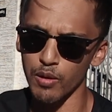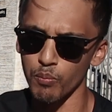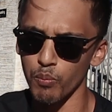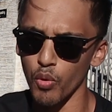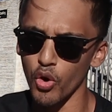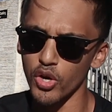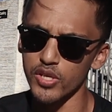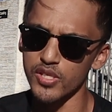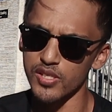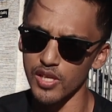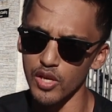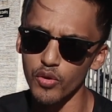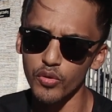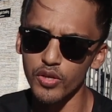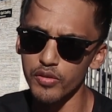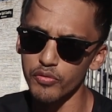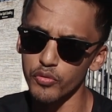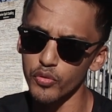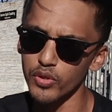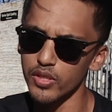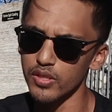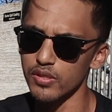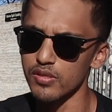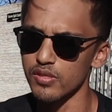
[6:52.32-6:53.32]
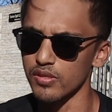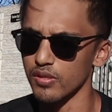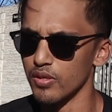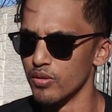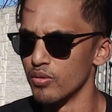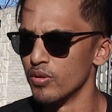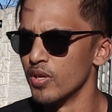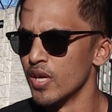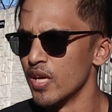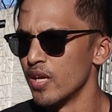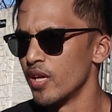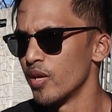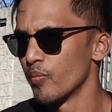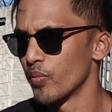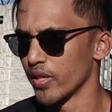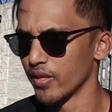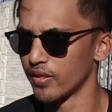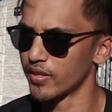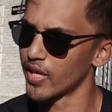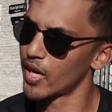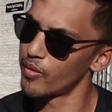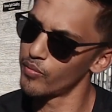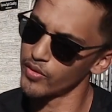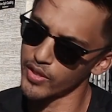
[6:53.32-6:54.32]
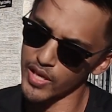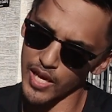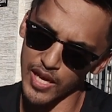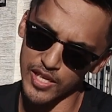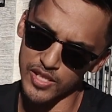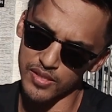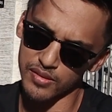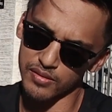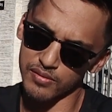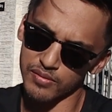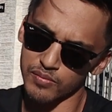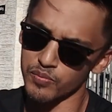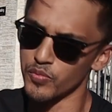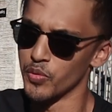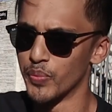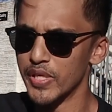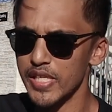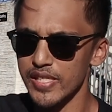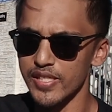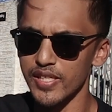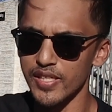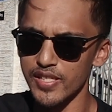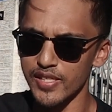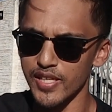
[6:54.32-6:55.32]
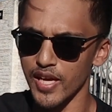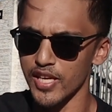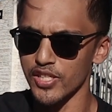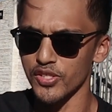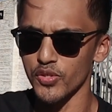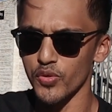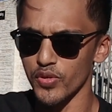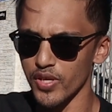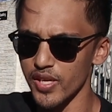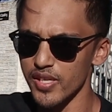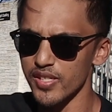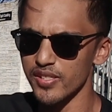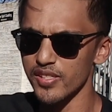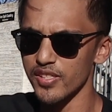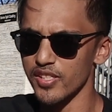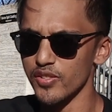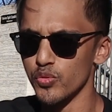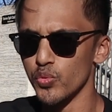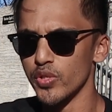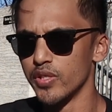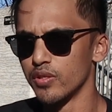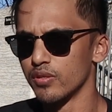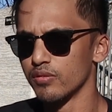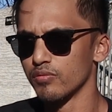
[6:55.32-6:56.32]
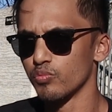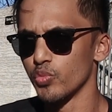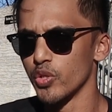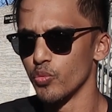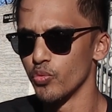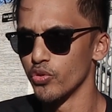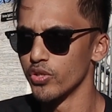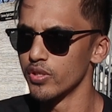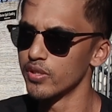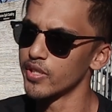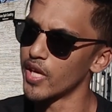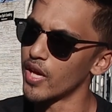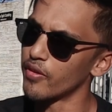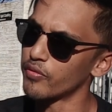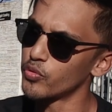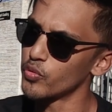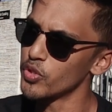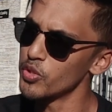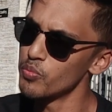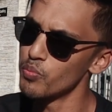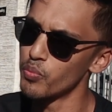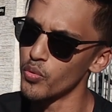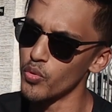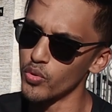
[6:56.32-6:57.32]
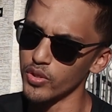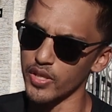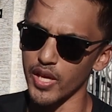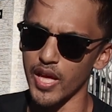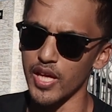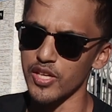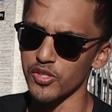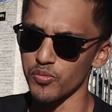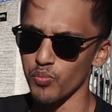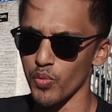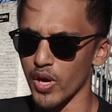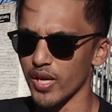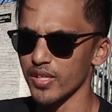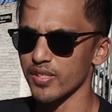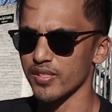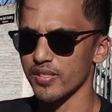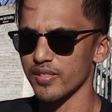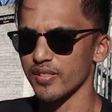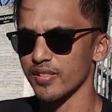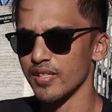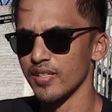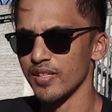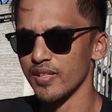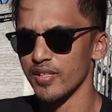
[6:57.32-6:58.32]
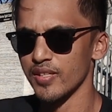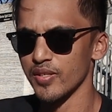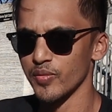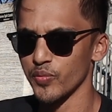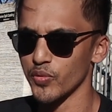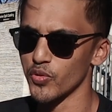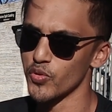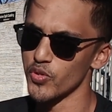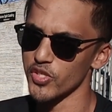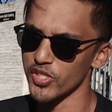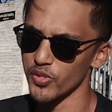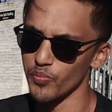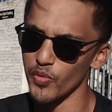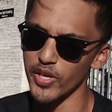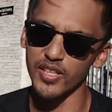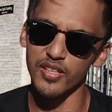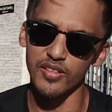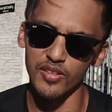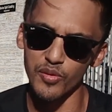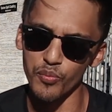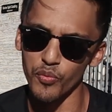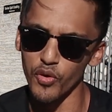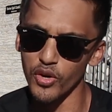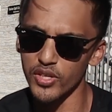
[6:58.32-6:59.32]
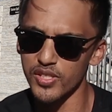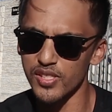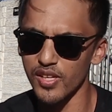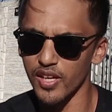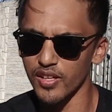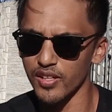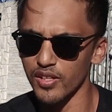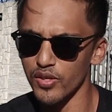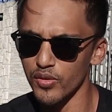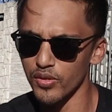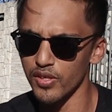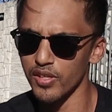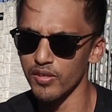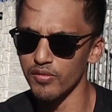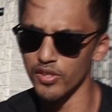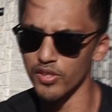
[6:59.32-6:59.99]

mods locally for it. So by the time the B-Series guys go K-Series, we wouldn't have to import as much because they're making the mods like locally